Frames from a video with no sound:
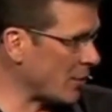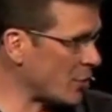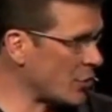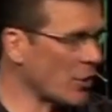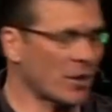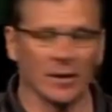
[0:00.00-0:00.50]

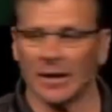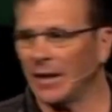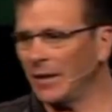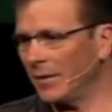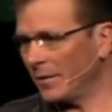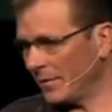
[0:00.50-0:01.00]

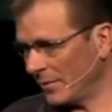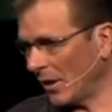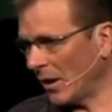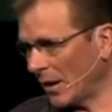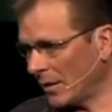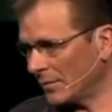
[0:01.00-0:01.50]
circling
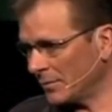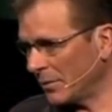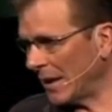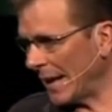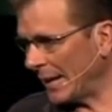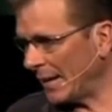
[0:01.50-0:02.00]
our
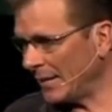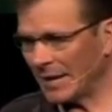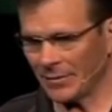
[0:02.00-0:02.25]
planet,